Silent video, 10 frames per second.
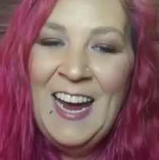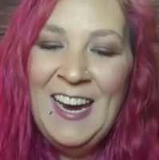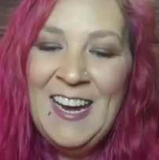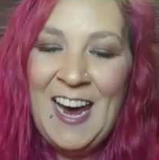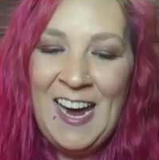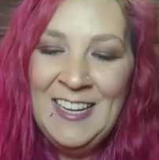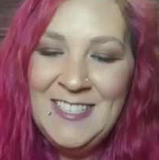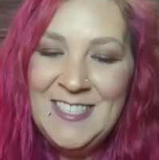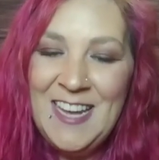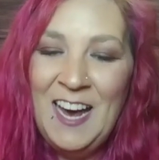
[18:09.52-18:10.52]
Yeah.
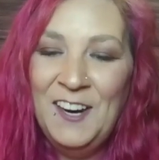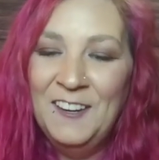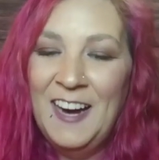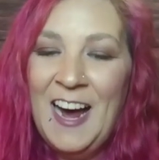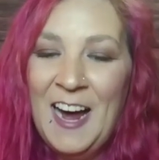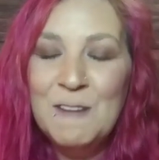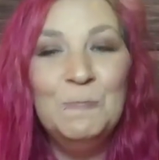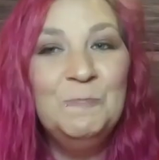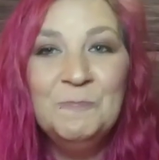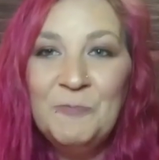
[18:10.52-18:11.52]
So,
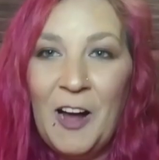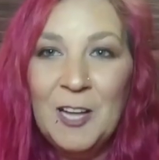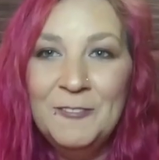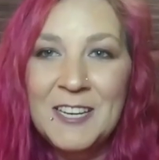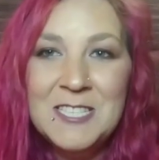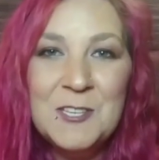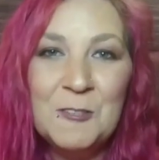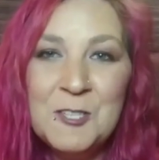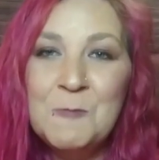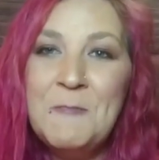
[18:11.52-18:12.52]
follow me on
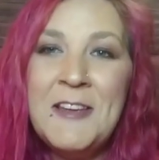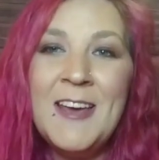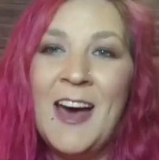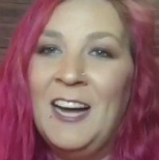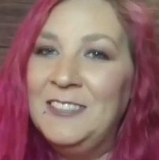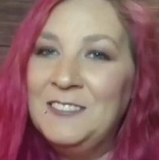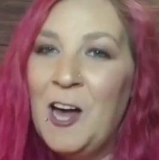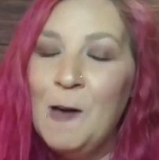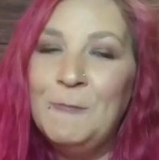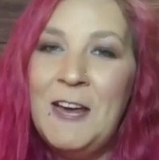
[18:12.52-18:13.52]
social media.
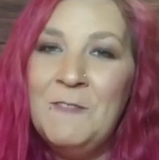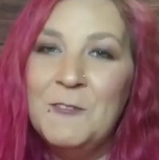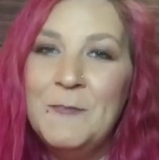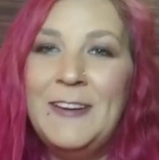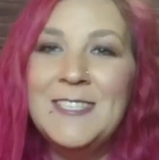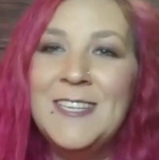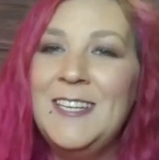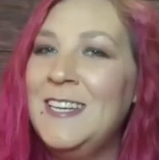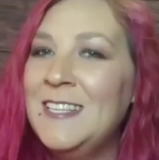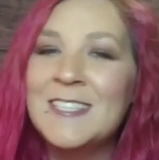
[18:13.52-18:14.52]
All my information
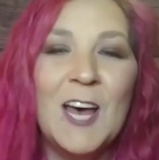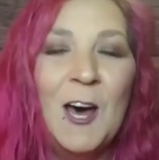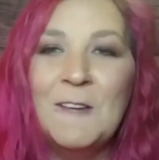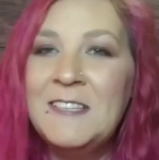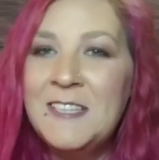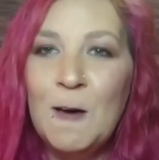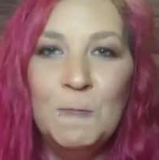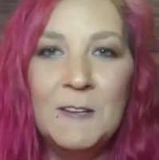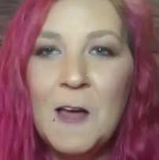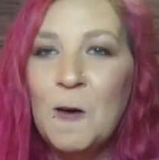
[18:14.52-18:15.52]
is always down
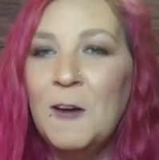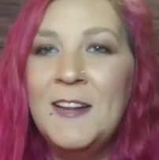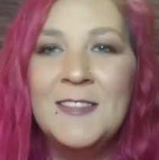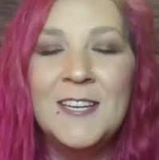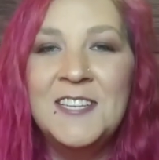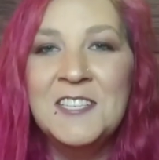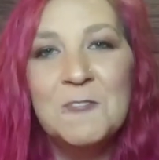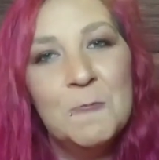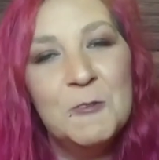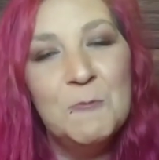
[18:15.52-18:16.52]
below in the
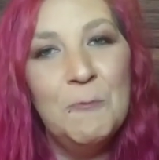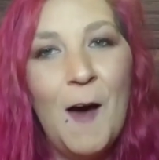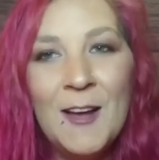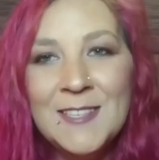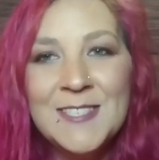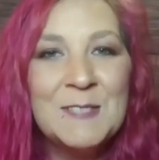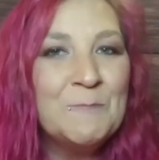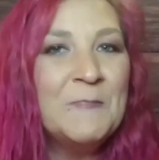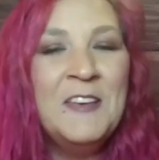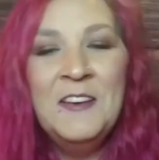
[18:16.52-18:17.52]
description box.
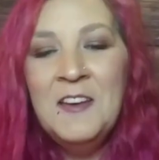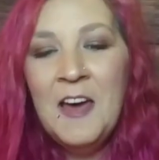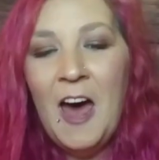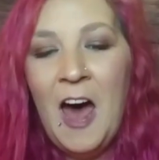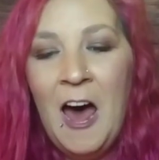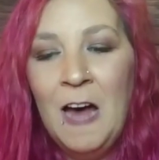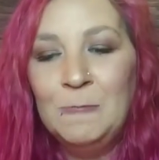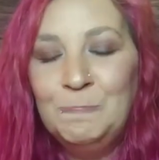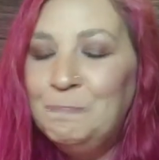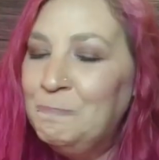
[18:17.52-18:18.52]

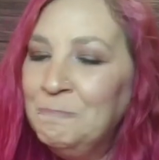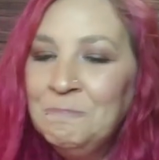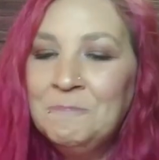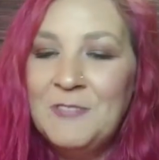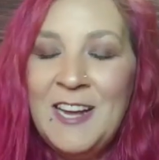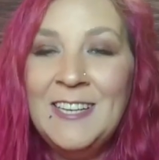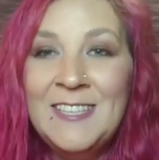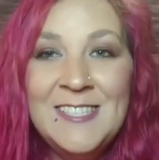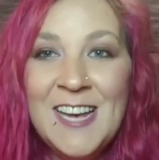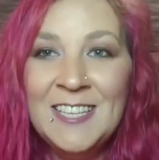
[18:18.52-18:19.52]
And
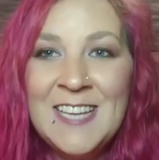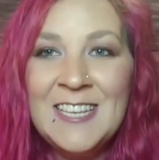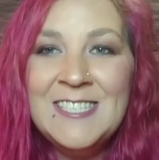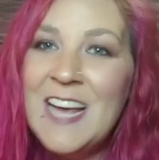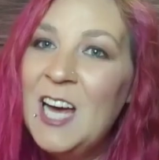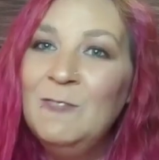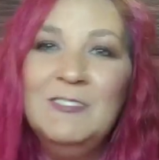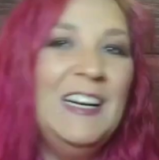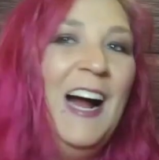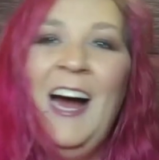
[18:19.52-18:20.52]
until next time,
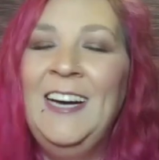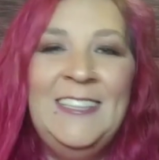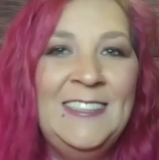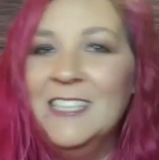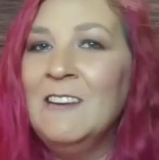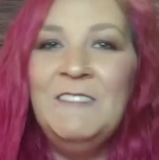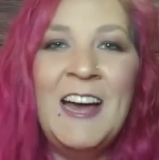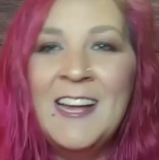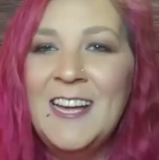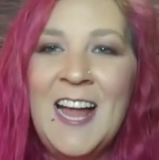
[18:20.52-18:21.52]
I love
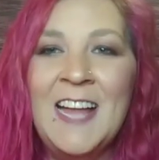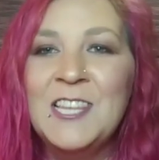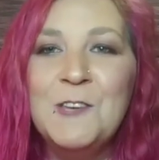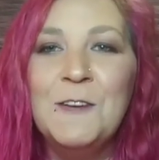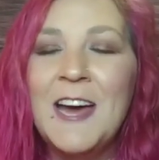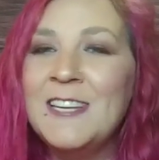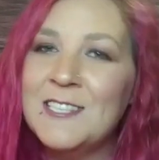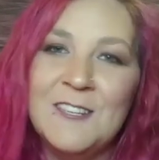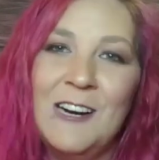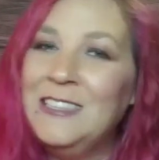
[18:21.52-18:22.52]
you, and you guys
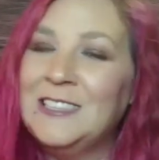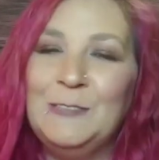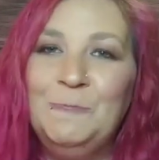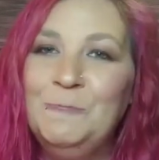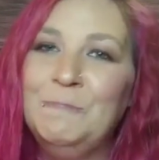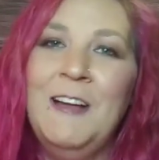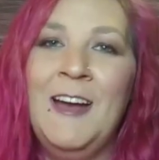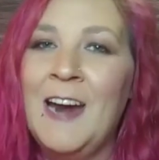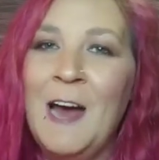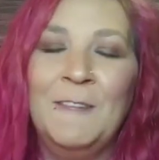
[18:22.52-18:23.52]
are awesome,
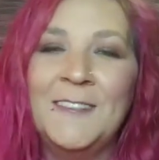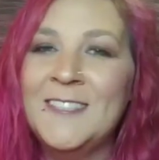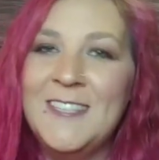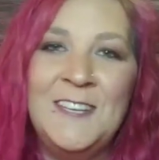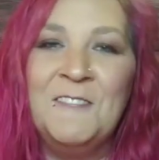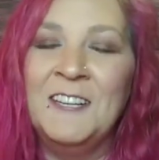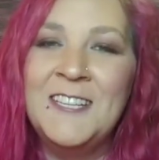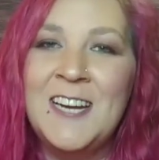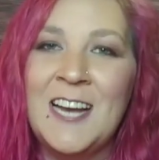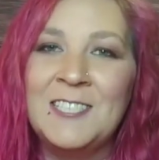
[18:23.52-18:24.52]
and I will see you on the
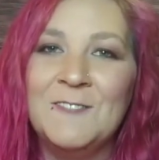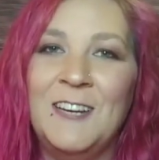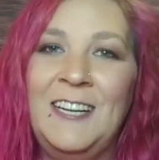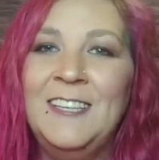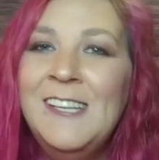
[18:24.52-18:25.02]
next one.